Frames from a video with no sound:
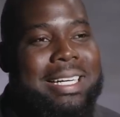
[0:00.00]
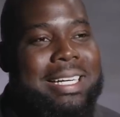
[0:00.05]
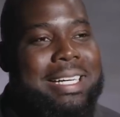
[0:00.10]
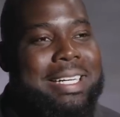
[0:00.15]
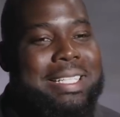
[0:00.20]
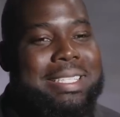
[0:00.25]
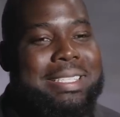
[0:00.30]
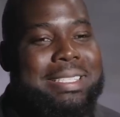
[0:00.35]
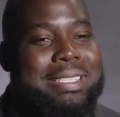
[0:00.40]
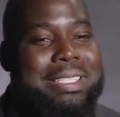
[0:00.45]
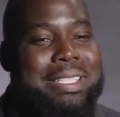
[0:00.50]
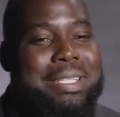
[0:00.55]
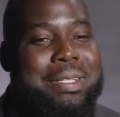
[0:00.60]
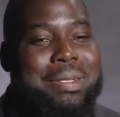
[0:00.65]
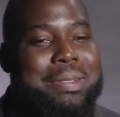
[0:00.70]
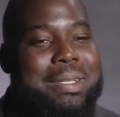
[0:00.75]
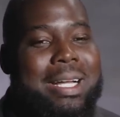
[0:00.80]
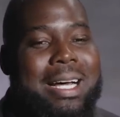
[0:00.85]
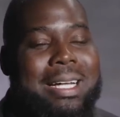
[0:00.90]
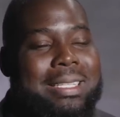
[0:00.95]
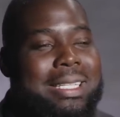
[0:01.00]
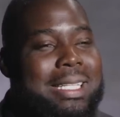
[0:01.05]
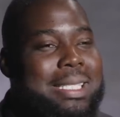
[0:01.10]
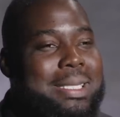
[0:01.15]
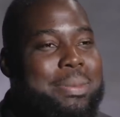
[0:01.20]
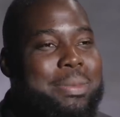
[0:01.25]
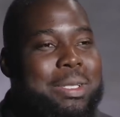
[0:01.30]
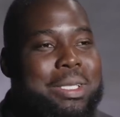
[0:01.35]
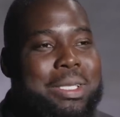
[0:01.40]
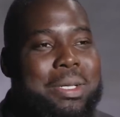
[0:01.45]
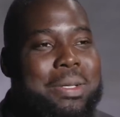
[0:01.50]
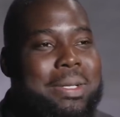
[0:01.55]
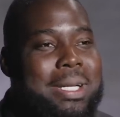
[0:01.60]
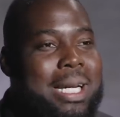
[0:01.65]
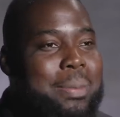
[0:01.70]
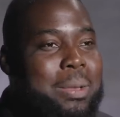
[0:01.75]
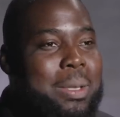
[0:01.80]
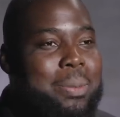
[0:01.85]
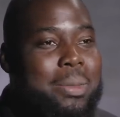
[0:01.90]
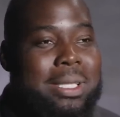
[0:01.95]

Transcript: Uh, you know, a lot of things have been thrown at me,